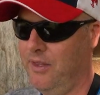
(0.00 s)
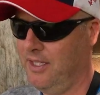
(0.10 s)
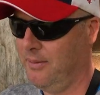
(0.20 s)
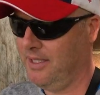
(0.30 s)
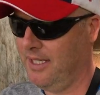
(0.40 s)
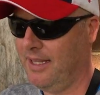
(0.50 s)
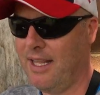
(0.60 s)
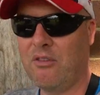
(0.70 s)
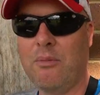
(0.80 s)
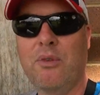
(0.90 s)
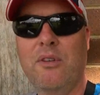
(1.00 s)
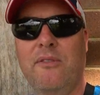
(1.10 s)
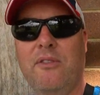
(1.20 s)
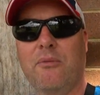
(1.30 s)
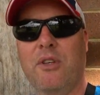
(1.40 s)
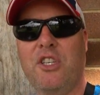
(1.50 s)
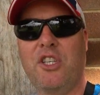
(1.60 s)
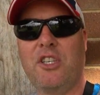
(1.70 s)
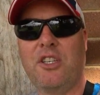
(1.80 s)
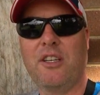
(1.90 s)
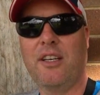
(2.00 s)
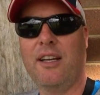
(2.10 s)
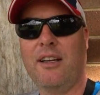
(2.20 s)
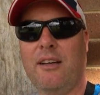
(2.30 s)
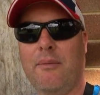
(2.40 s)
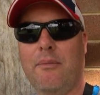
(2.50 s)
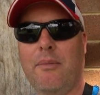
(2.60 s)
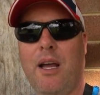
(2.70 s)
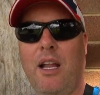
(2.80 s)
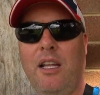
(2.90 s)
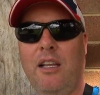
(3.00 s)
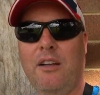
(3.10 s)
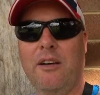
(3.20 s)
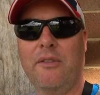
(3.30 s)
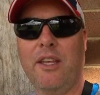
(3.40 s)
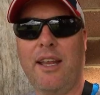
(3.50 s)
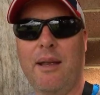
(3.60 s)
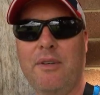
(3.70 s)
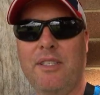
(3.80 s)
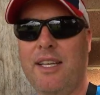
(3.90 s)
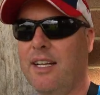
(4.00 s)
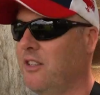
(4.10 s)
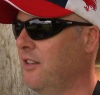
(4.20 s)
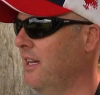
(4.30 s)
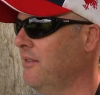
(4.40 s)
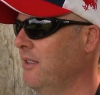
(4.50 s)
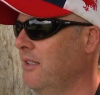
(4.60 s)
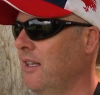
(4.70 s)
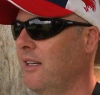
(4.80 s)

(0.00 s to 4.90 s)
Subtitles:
this one's had that removed, which a lot of the cameras now don't have it,